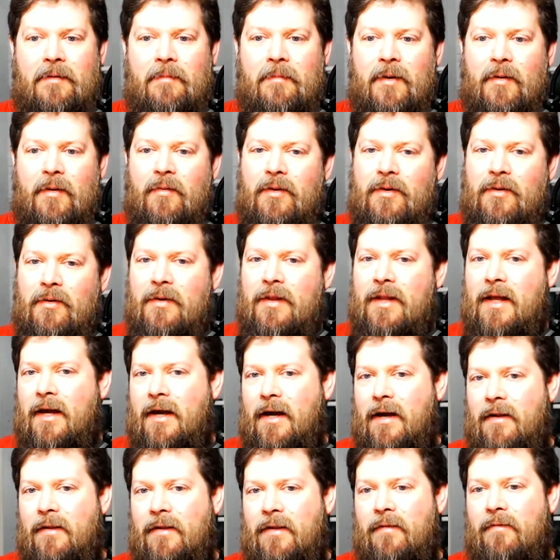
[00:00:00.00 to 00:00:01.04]
we're doing that
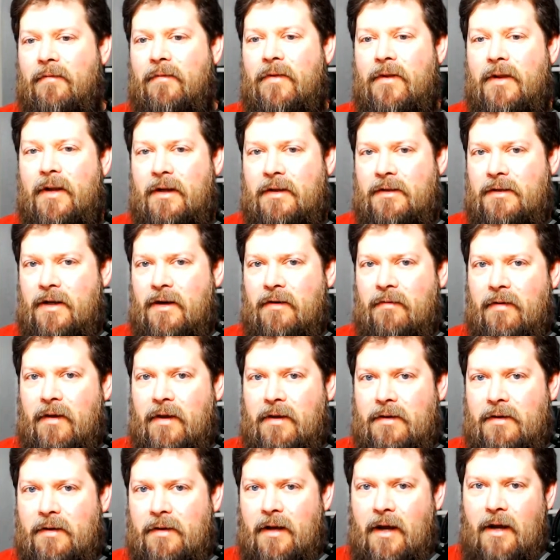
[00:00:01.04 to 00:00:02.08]
kind of thing for the next
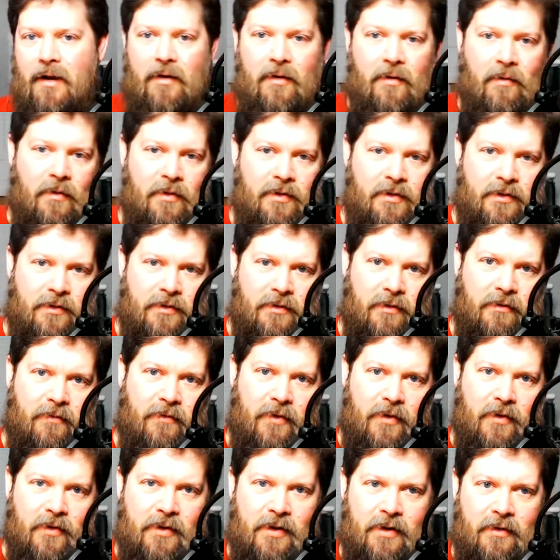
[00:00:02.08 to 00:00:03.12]
generation. I don't know what you're doing for
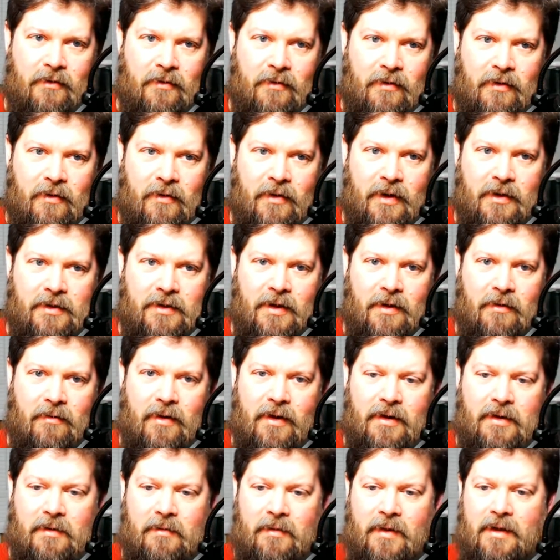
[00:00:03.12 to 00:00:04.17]
your next
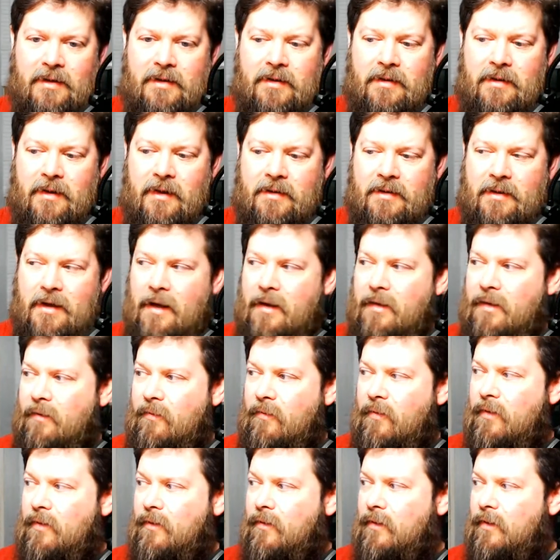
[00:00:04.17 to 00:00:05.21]
generation. That's the kind of thing
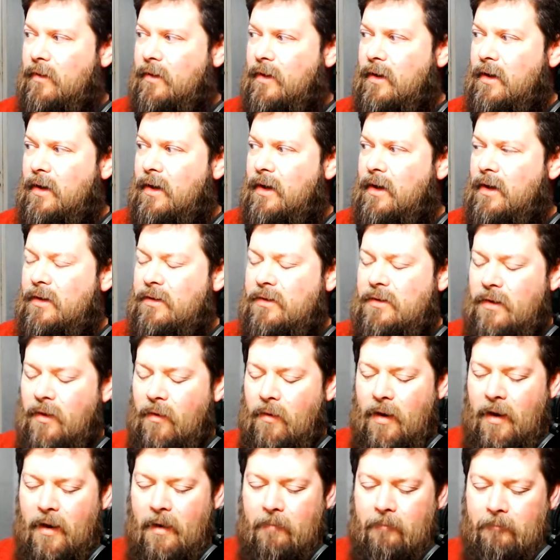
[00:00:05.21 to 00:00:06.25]
we're doing.
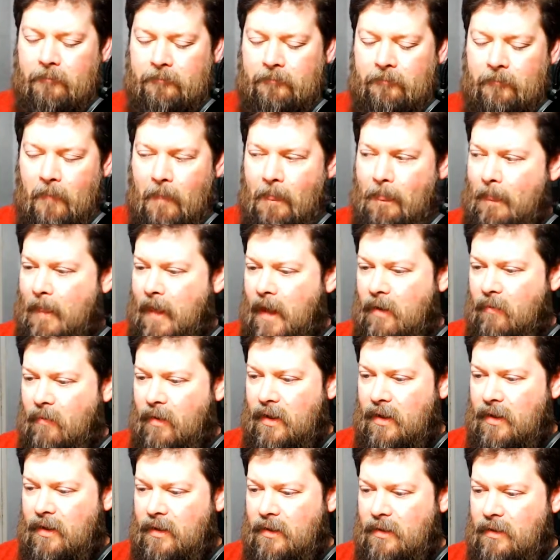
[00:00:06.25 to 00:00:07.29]
So
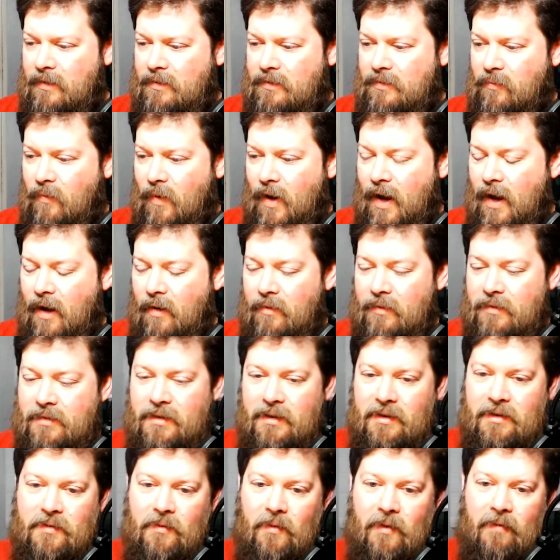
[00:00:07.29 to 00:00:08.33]
anyway, it's
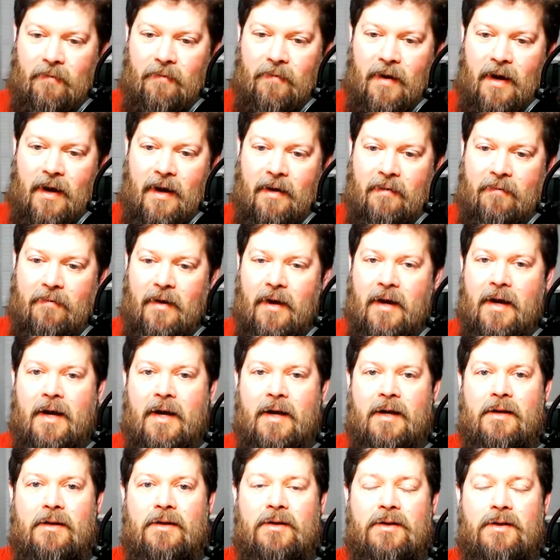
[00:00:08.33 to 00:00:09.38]
6:25.
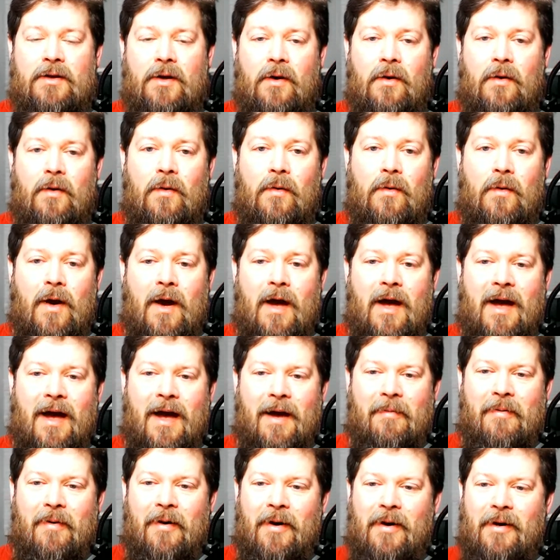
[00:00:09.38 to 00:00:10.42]
So
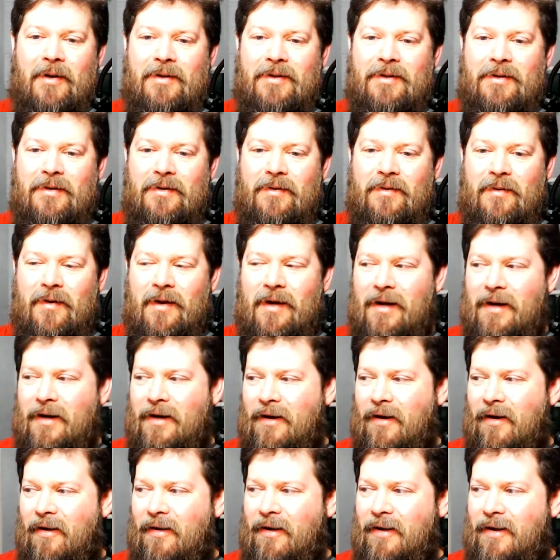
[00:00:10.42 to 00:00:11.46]
I'm going to
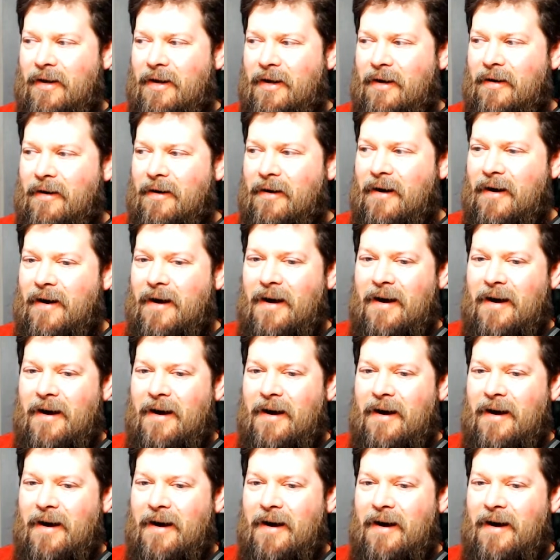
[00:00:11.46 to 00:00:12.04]
call it here.